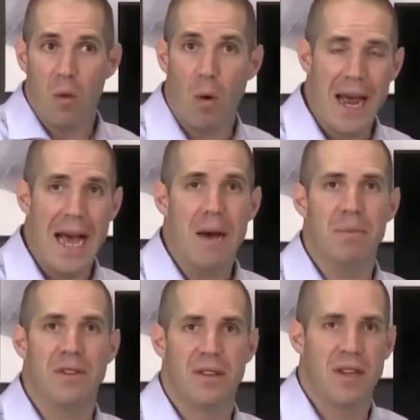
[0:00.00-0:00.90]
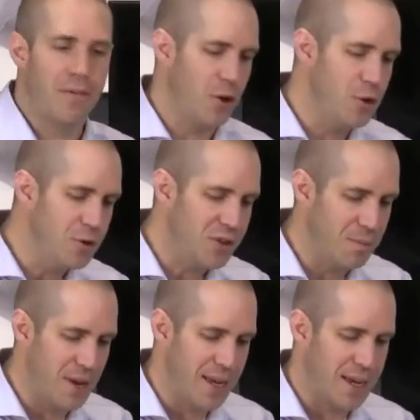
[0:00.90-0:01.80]
what happens is that if you're used
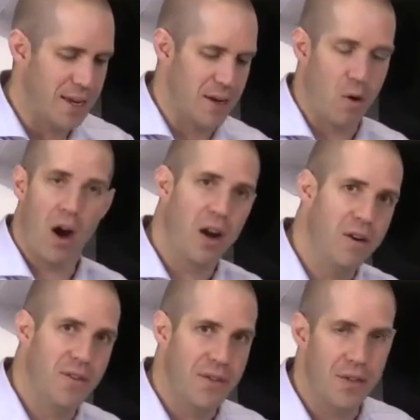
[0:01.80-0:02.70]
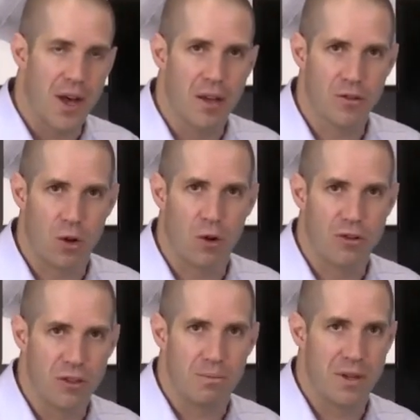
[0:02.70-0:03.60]
to making,
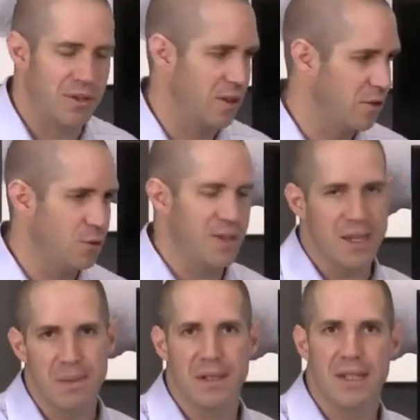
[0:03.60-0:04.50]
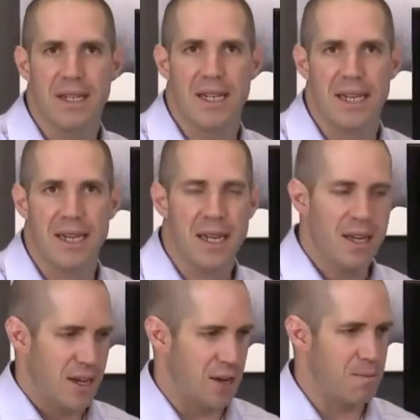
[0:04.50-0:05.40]
$150,000 in your business, you typically need,
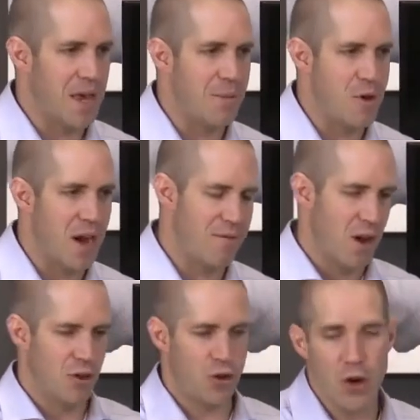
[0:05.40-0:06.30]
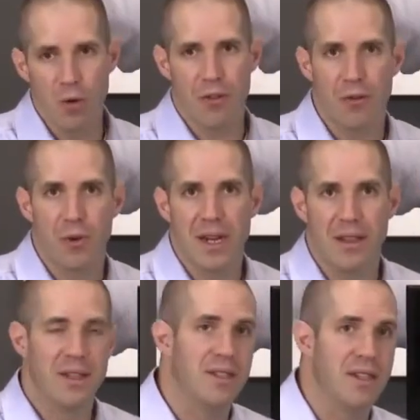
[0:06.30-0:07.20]
maybe you have 2 or 3
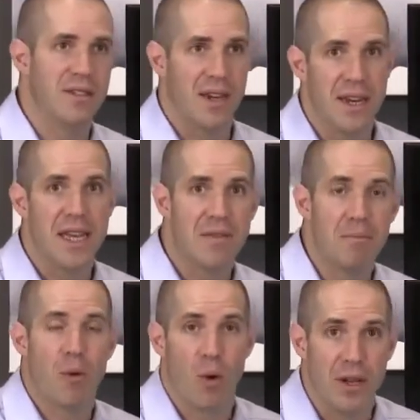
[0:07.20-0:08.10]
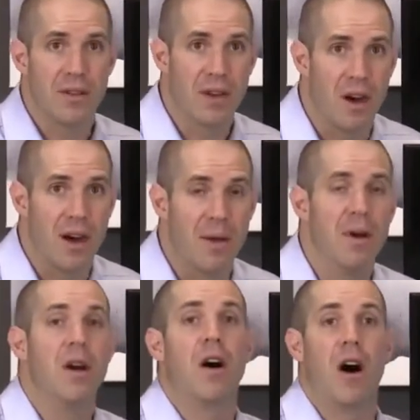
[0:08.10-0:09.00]
listings at any given point in
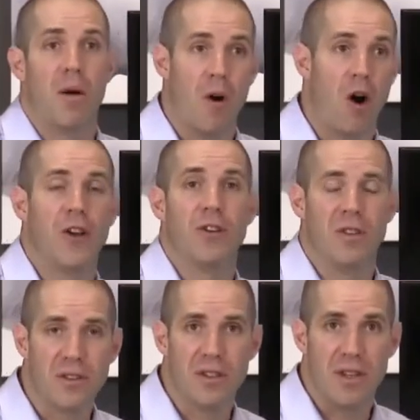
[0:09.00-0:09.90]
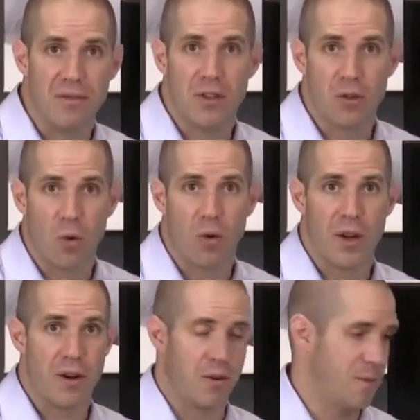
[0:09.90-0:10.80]
time on your listing
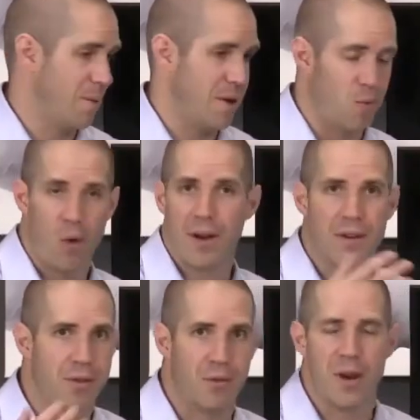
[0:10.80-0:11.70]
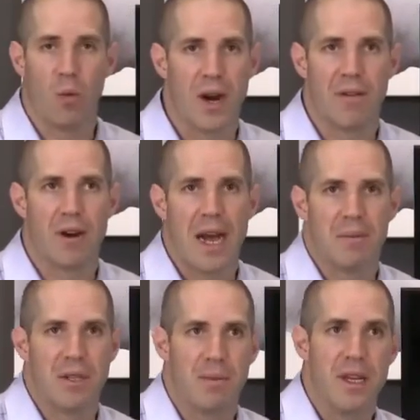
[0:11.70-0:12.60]
inventory, or maybe 1 to 3, whatever it
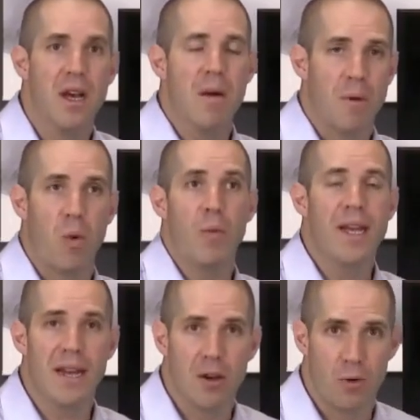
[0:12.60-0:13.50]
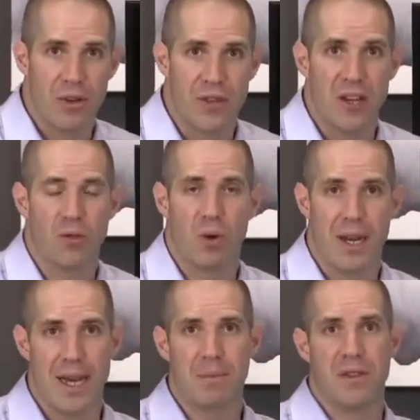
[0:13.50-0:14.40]
happens to be. But when we get into recession,
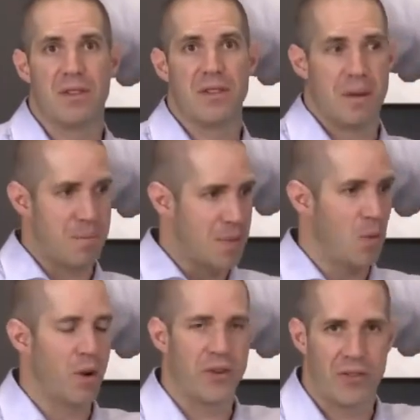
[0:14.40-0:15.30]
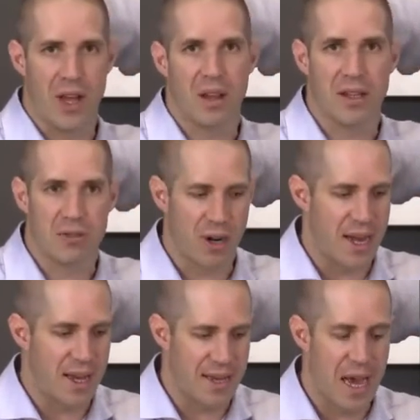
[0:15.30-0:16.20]
what happens is that people want to sell and
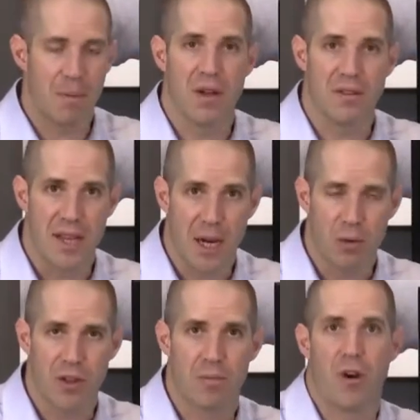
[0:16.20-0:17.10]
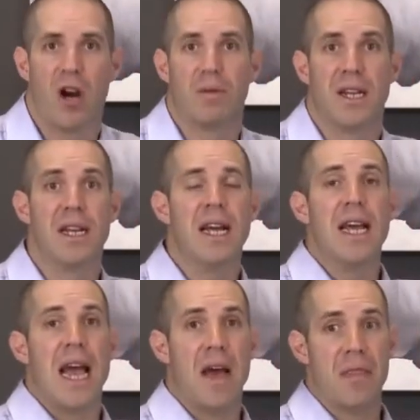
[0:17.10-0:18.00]
try to capitalize the equity in their property,
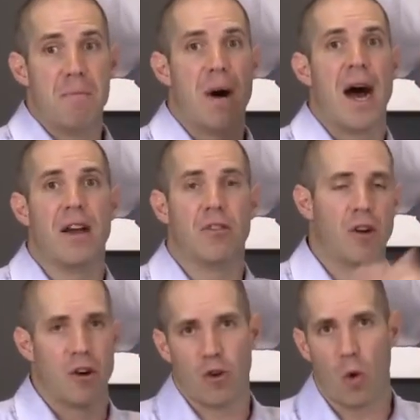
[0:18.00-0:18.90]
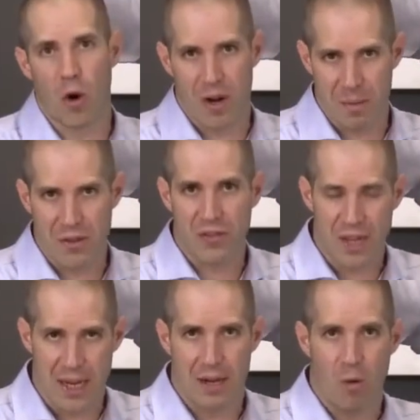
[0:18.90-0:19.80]
and the buyers are nowhere to be
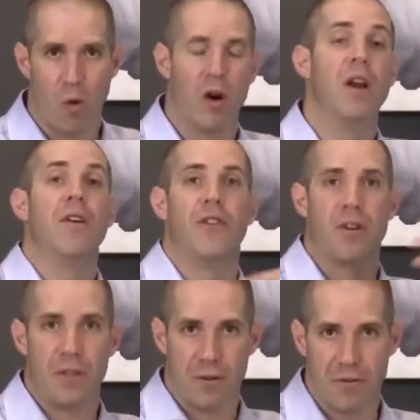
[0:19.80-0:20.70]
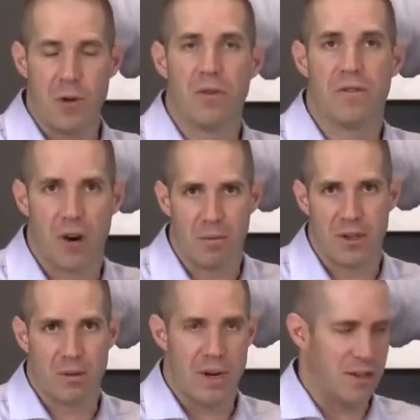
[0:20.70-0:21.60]
seen, or they're few far
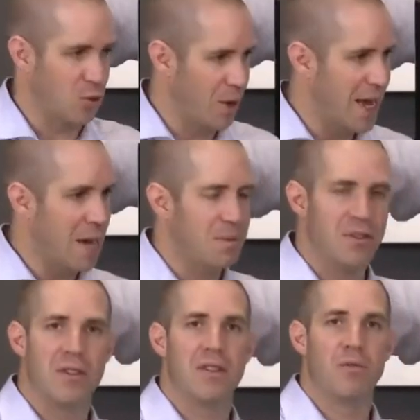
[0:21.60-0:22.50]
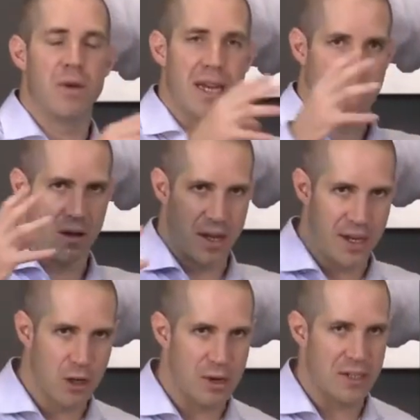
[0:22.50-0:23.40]
between. So what happens is we get an
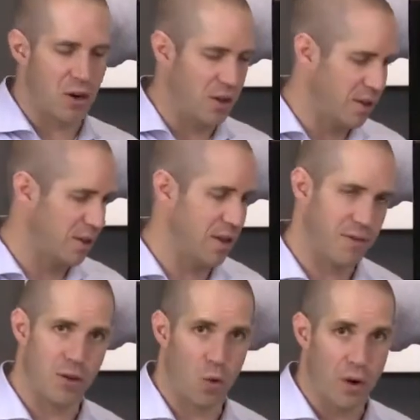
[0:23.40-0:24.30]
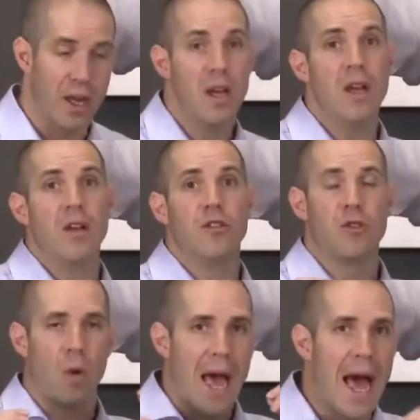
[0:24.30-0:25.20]
increase in our listing inventory.
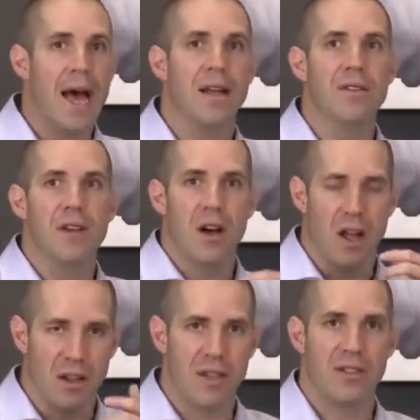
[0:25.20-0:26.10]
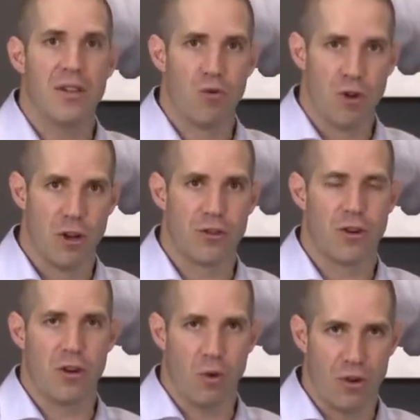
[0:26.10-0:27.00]
So as a listing
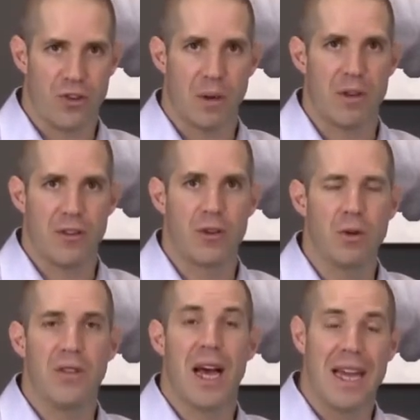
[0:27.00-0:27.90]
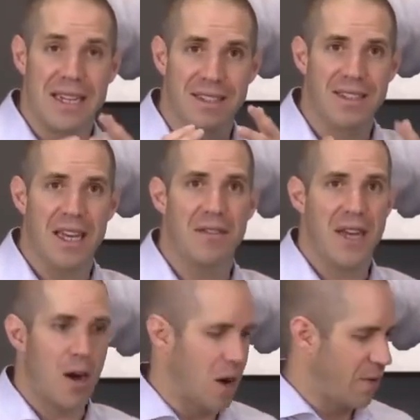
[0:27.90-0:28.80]
realtor or somebody that's doing that, instead of
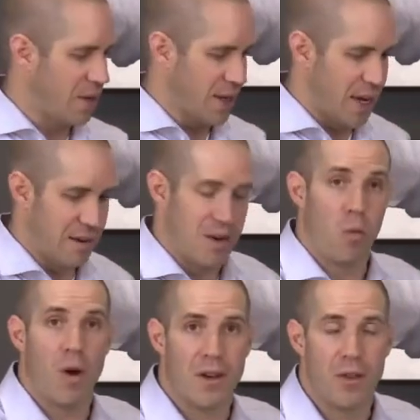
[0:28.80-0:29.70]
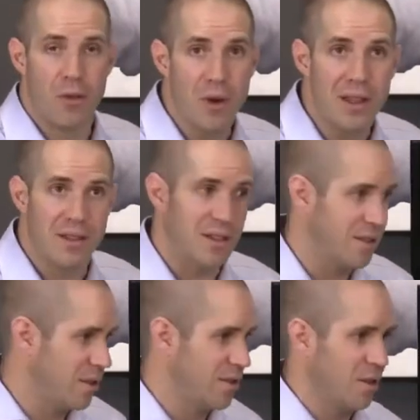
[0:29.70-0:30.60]
now having to carry 1 to 3
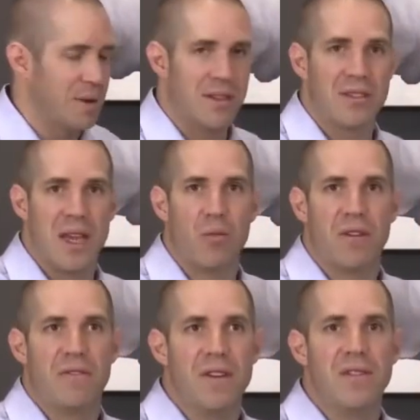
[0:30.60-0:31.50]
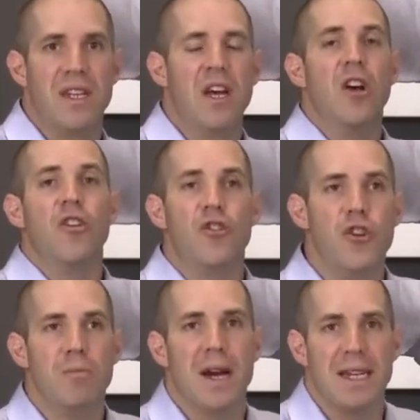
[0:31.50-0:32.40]
listings to still make the same 150,
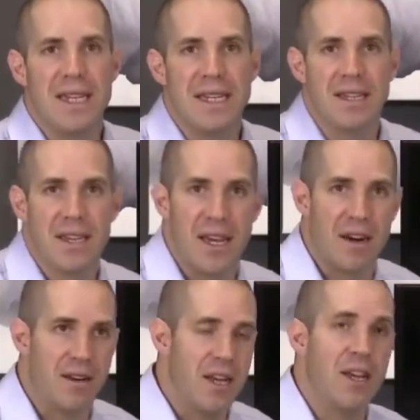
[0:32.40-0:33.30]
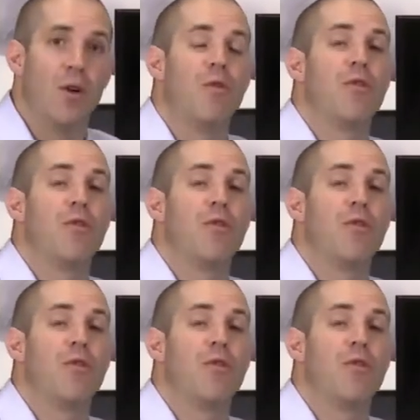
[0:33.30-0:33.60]
you might need to carry,